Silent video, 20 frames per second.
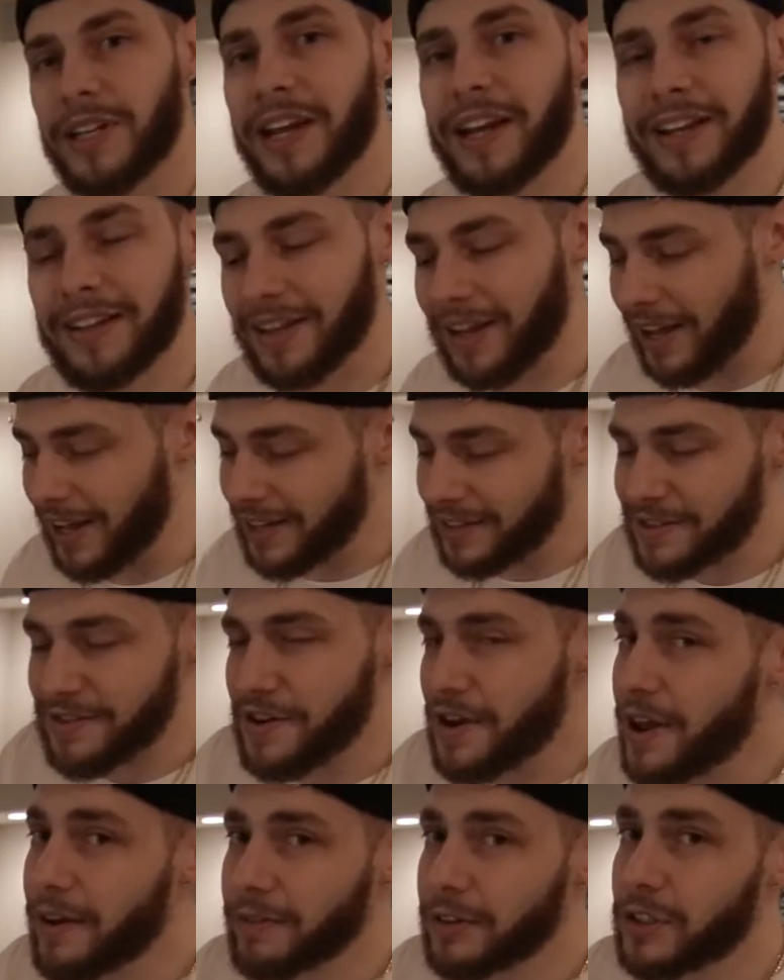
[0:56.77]
like that it's
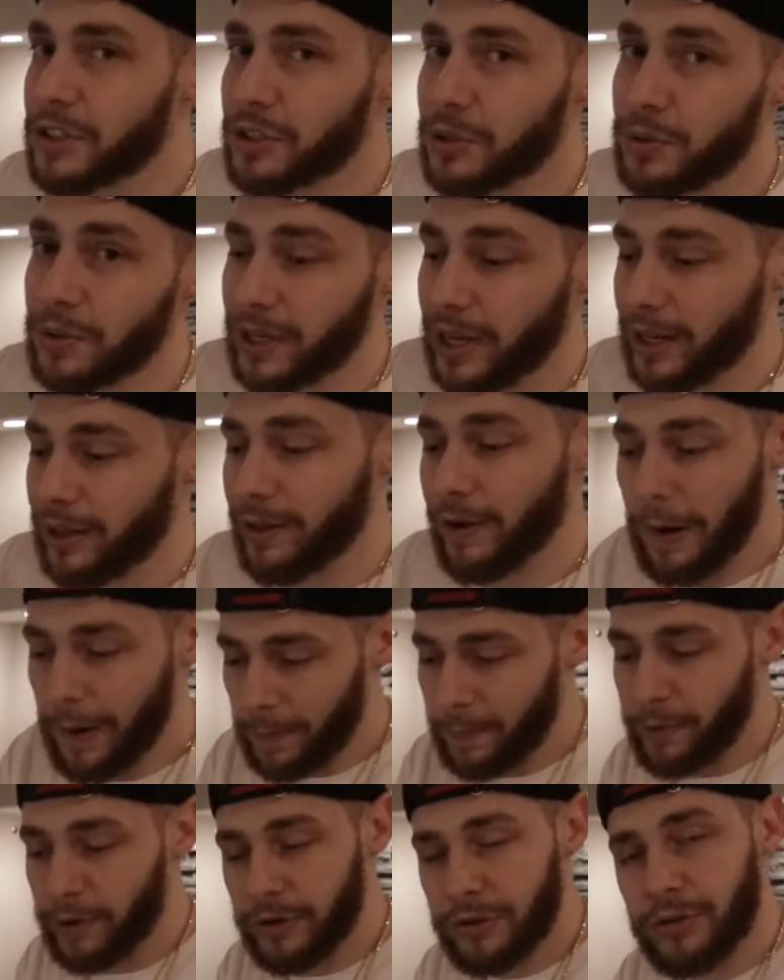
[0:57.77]
never too late there are
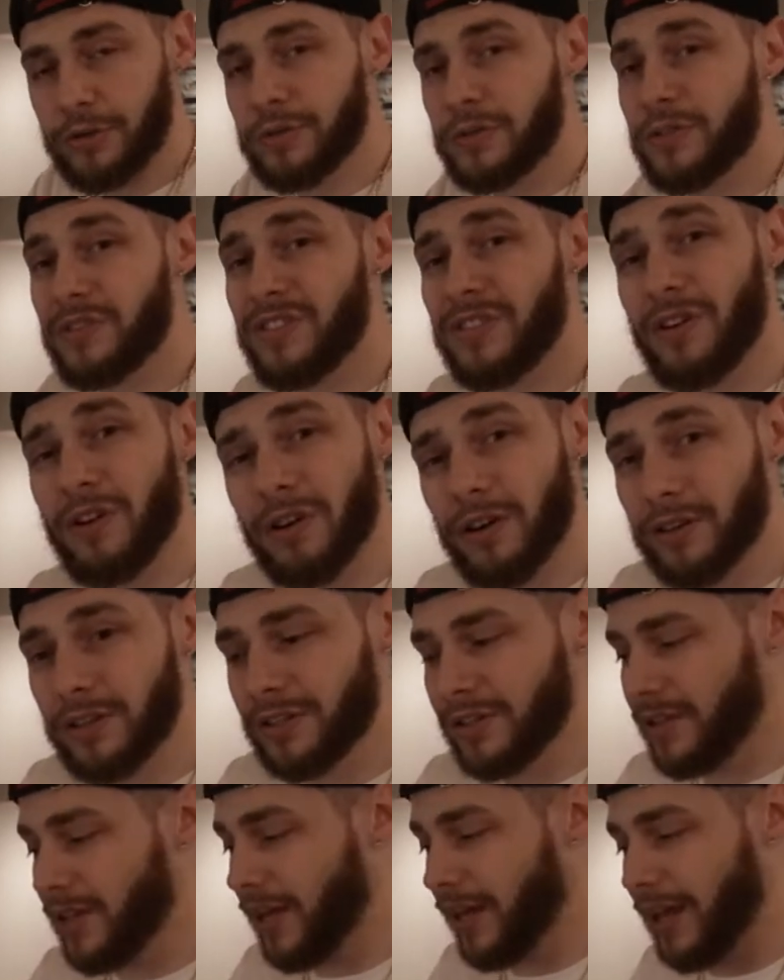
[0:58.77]
producers and
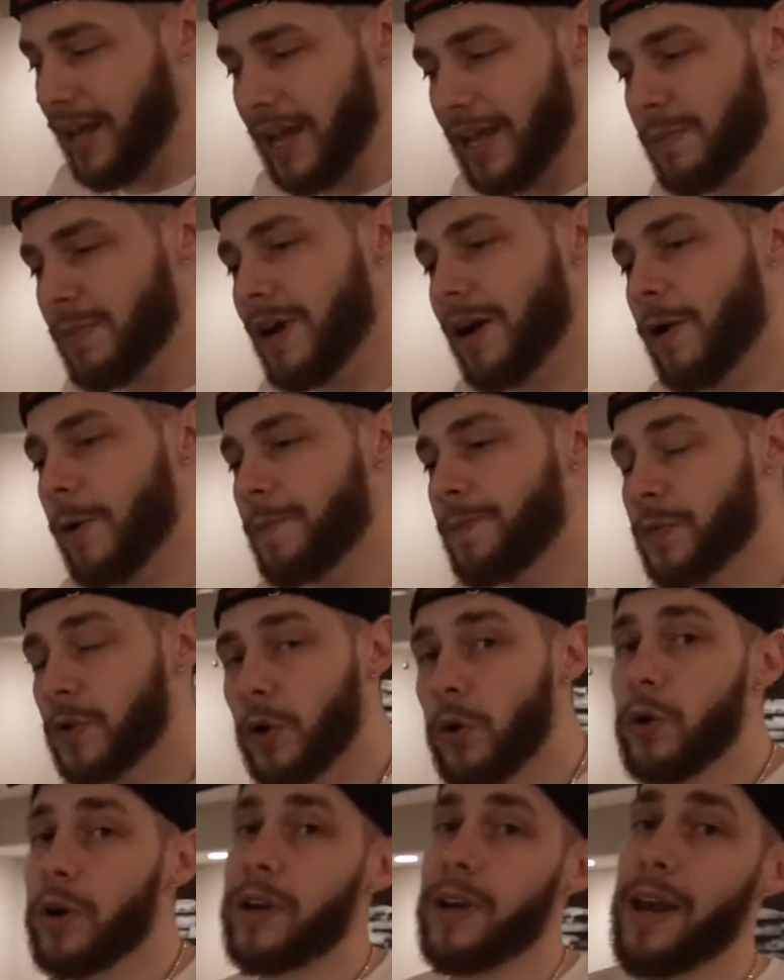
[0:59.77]
artists that came out
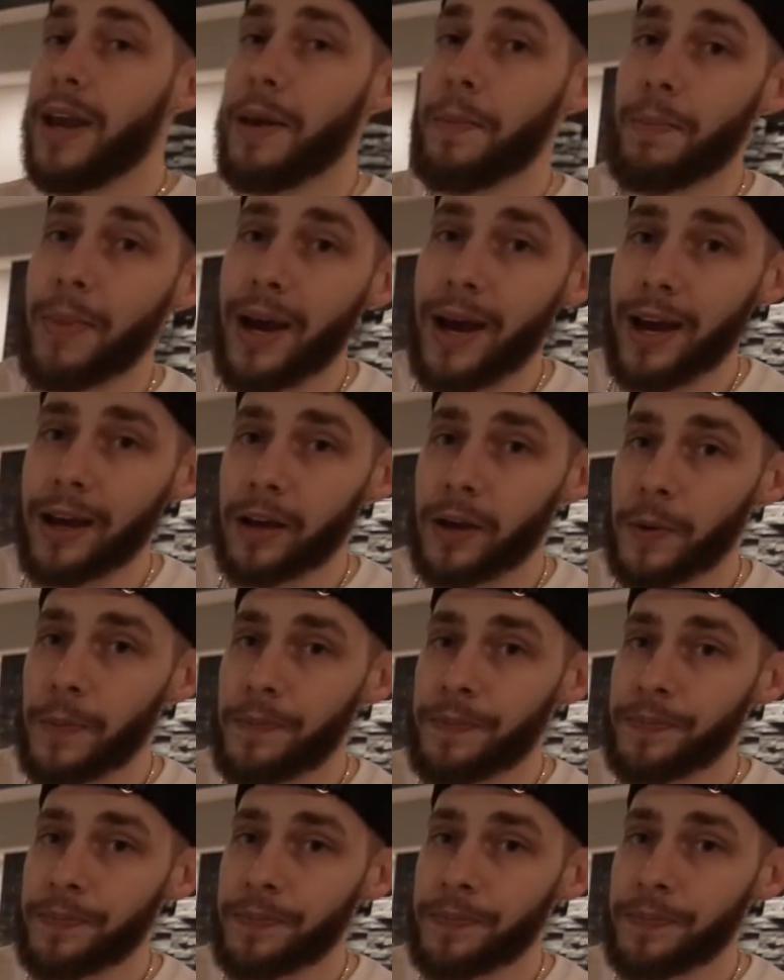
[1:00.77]
or came back